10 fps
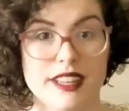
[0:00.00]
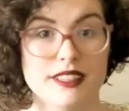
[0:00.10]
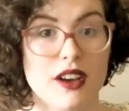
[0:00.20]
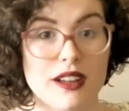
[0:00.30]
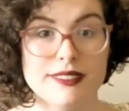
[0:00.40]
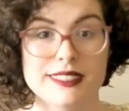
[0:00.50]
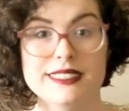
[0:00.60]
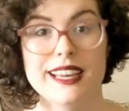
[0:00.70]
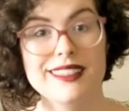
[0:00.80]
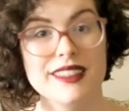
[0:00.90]
It's often
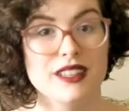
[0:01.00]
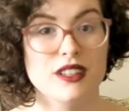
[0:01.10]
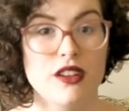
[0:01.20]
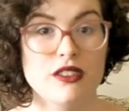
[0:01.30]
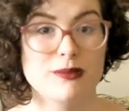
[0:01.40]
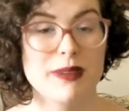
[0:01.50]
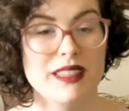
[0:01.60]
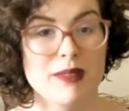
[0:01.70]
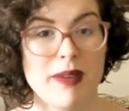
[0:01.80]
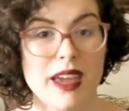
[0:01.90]
said that the clothes
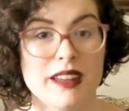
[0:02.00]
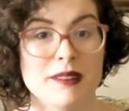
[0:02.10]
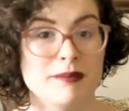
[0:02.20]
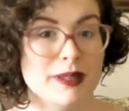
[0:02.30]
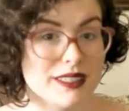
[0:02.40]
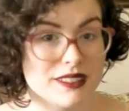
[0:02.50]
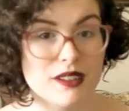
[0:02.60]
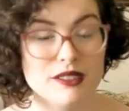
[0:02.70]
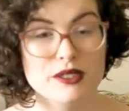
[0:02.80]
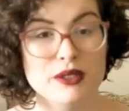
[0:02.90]
make the man, but it's
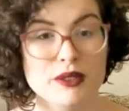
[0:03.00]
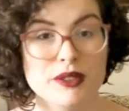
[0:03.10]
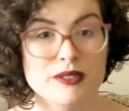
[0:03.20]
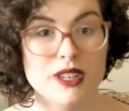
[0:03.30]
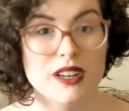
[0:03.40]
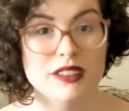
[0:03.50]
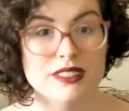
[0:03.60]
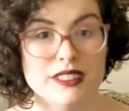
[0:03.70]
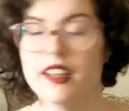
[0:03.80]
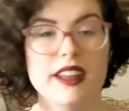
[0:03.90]
also true of
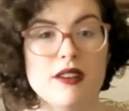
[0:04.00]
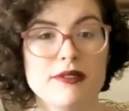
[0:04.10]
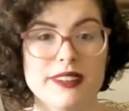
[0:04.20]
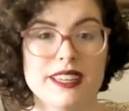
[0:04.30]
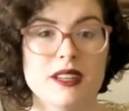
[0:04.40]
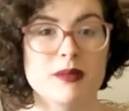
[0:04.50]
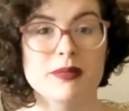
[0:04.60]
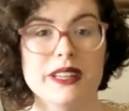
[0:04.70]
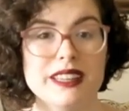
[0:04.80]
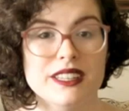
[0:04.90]
dolls. An outfit can
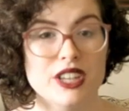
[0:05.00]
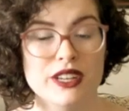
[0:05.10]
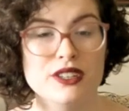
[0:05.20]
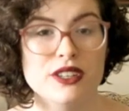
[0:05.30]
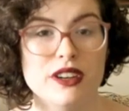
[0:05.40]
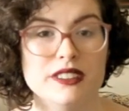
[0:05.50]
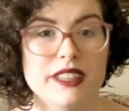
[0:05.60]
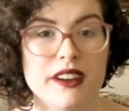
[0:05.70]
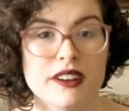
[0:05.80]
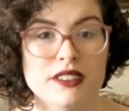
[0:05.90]
completely change the doll's
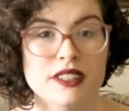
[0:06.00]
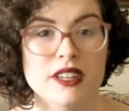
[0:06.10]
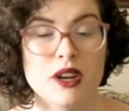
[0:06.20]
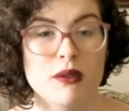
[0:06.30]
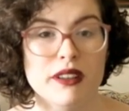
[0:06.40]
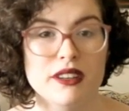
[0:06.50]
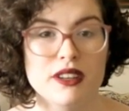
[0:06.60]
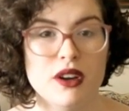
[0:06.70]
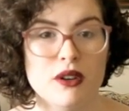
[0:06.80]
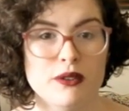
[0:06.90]
character, whether
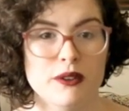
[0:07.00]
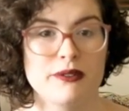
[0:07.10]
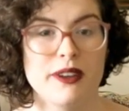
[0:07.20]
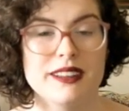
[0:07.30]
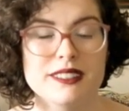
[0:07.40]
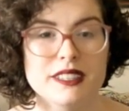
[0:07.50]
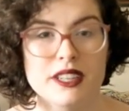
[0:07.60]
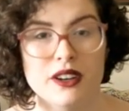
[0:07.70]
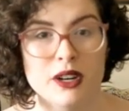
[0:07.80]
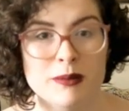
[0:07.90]
you go for fantasy
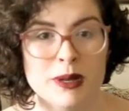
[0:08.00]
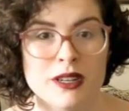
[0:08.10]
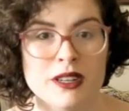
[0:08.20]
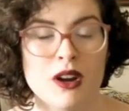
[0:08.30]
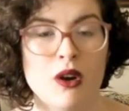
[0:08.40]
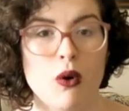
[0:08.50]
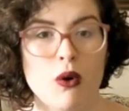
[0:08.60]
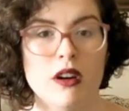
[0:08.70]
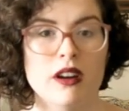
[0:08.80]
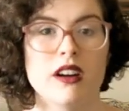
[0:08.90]
armor
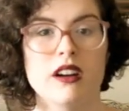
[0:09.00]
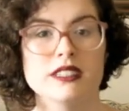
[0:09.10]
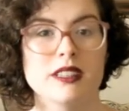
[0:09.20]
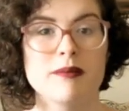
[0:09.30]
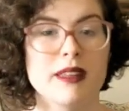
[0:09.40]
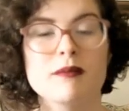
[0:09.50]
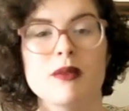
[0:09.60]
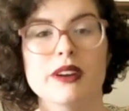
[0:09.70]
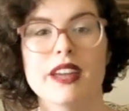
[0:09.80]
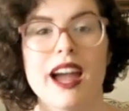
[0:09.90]
or something
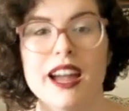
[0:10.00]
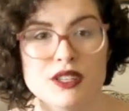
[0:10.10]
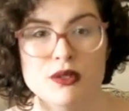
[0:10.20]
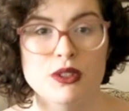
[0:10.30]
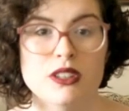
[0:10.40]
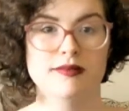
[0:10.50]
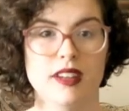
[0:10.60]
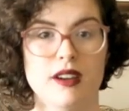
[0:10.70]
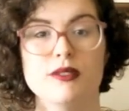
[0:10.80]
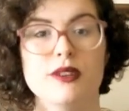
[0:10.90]
more casual.
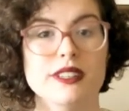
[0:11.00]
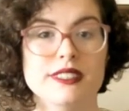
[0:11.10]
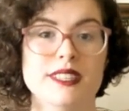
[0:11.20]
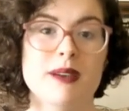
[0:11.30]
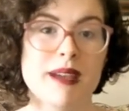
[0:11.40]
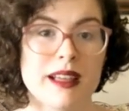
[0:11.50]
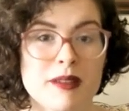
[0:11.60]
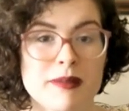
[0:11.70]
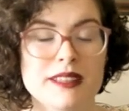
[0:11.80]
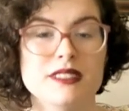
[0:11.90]
Of course, some
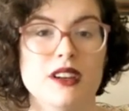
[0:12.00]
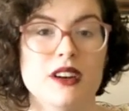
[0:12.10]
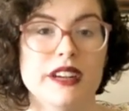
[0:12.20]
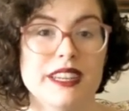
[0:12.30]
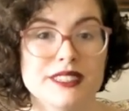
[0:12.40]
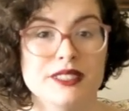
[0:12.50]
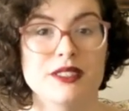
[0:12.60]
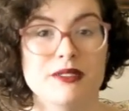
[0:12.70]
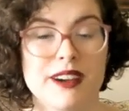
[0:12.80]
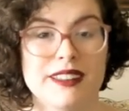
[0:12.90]
elements are easier
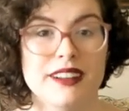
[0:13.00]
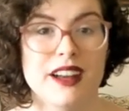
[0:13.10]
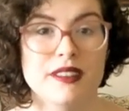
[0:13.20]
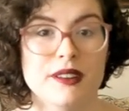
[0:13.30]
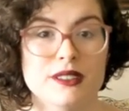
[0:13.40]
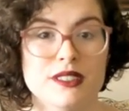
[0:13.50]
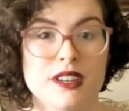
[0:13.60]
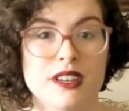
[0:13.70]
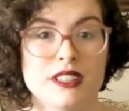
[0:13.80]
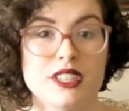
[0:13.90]
to find than others.
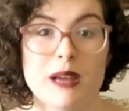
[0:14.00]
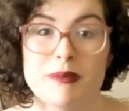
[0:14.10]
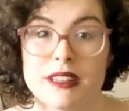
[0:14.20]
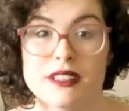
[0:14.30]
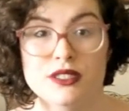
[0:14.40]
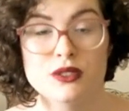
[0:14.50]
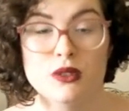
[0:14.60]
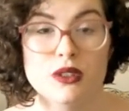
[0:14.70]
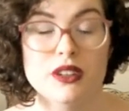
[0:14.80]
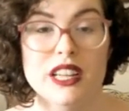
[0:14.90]
Japanese
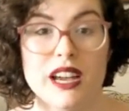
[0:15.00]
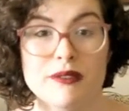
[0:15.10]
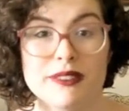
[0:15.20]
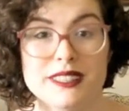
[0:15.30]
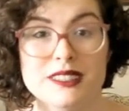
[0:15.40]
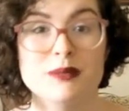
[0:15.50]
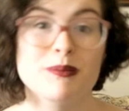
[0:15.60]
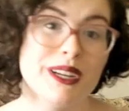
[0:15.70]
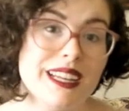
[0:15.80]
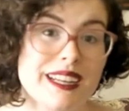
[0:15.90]
schoolgirl outfits,
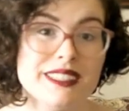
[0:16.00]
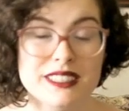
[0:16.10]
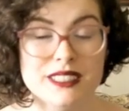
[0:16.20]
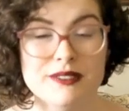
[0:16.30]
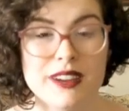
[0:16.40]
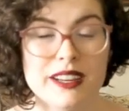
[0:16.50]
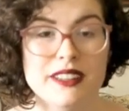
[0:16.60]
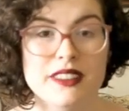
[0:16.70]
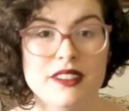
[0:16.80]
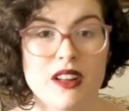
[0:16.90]
pretty easy to find
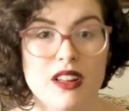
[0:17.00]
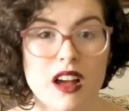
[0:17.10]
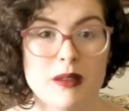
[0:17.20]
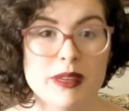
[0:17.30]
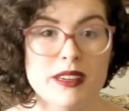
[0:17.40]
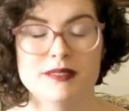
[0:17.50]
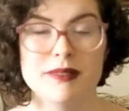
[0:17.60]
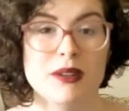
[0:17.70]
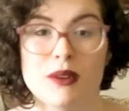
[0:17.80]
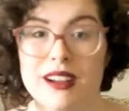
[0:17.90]
in the doll hobby.
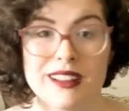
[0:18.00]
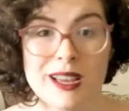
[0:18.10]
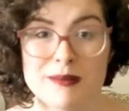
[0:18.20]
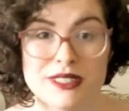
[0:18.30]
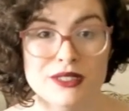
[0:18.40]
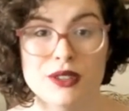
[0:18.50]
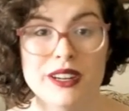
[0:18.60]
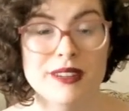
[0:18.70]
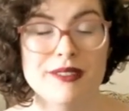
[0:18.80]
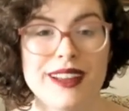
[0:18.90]
Meanwhile, I'm still
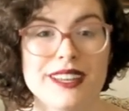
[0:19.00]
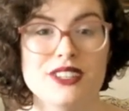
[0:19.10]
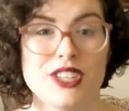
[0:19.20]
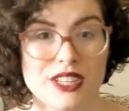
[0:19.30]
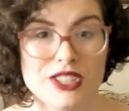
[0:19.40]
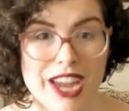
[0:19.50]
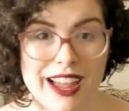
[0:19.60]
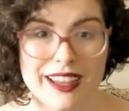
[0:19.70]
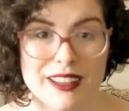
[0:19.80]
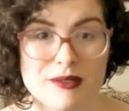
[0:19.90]
trying to find a jean
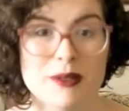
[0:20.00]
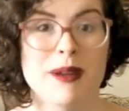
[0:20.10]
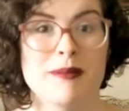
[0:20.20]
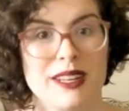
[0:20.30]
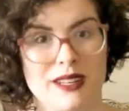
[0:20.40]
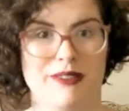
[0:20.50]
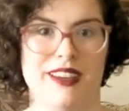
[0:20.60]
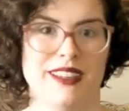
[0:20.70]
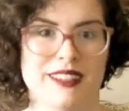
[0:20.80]
jacket for my minifig.